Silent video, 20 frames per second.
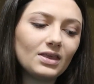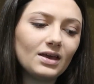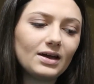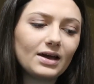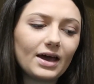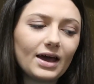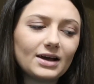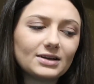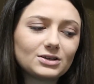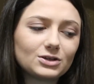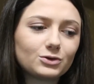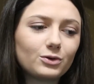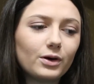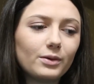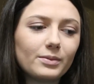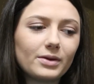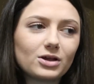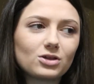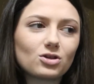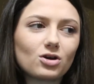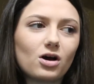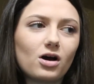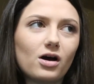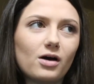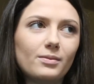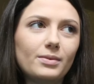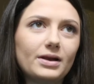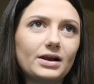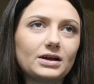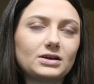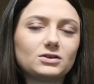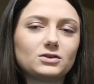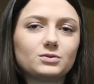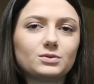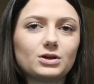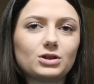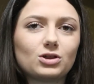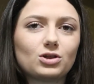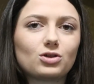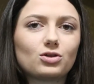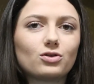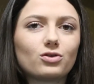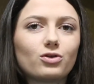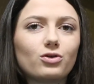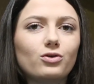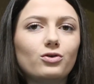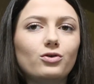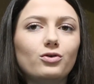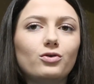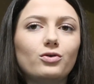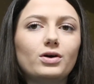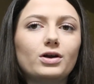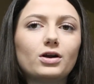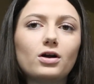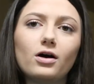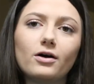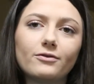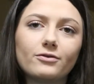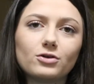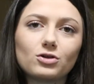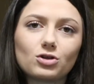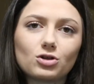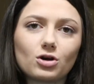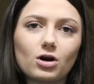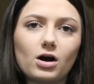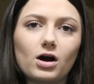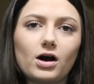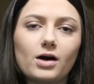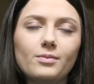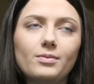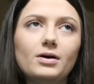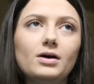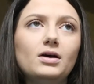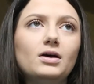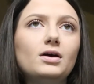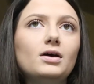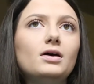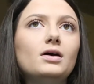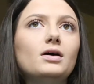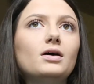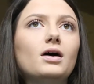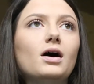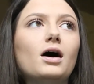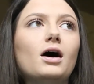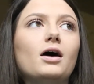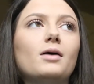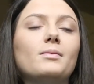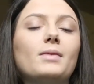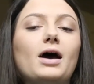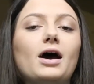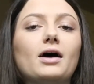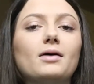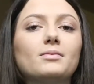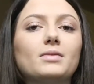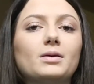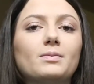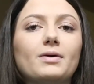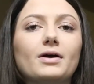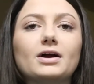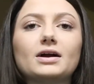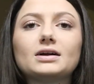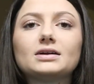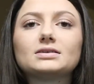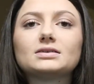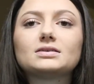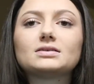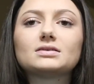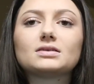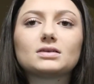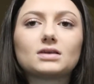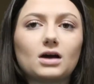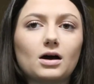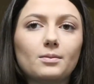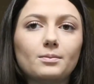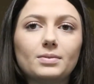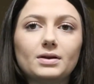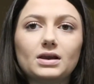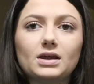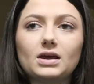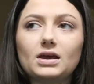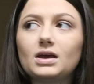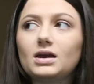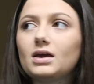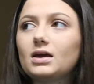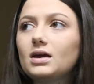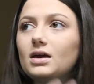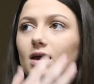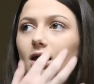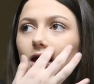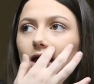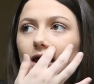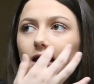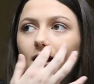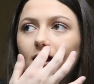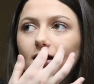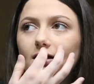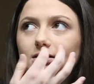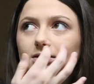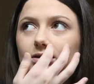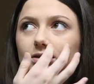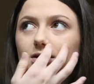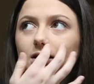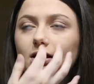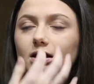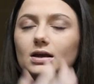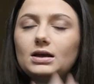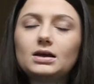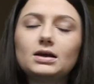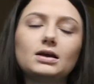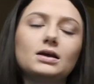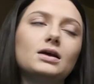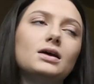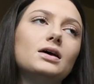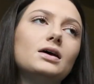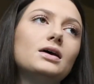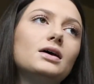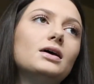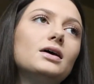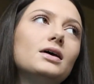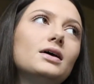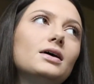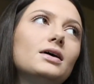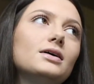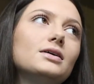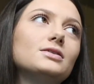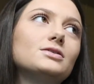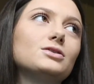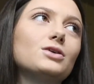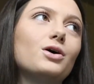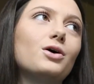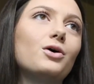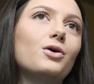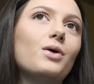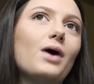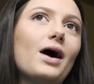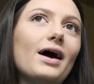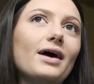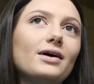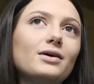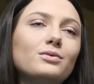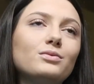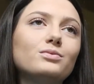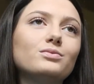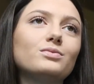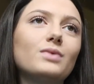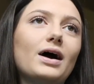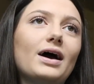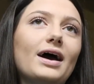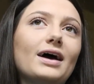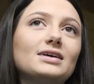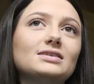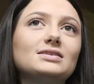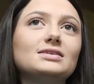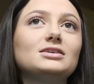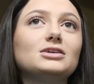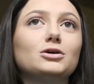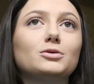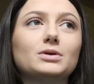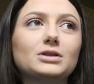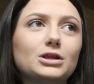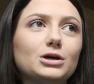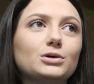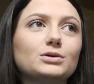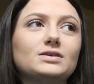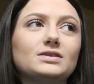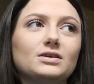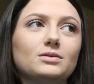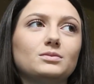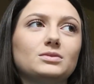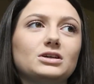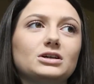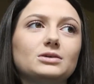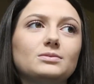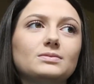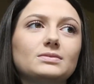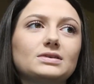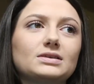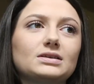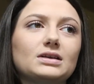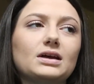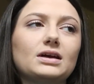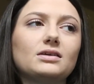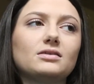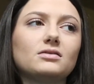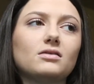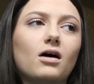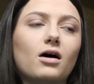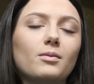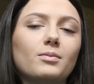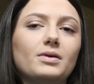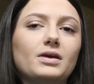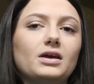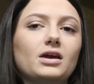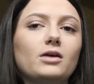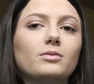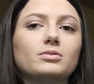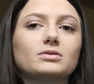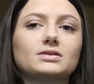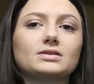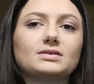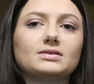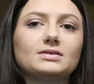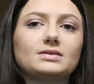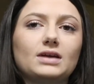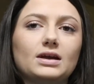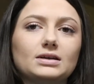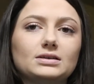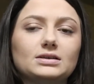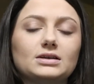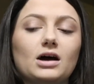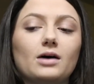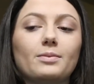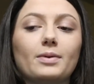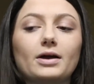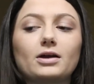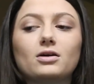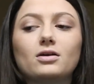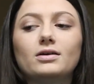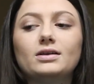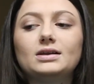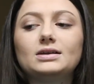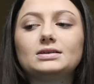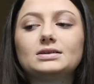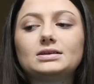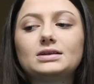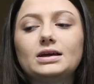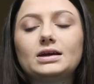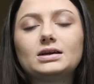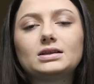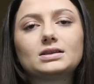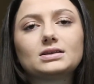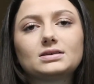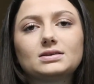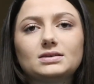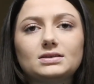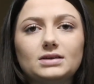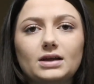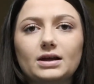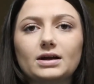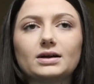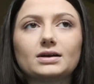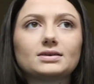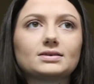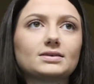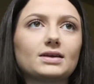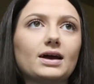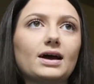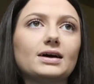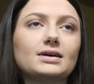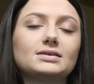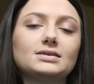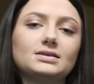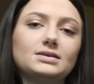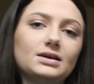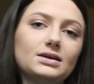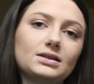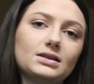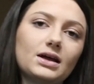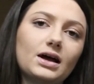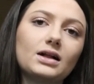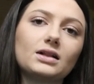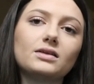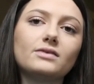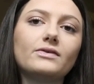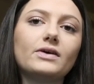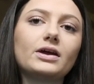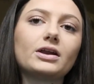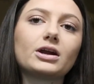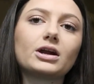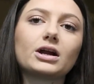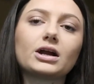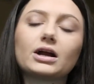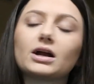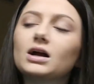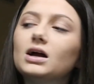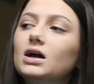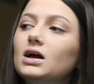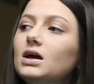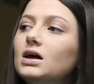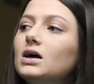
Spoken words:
had to quit my job, and I switched to an office job at my parents' company. And so I had to deal with those symptoms, like not being able to stand up. I couldn't take the stairs. I had to take the elevator.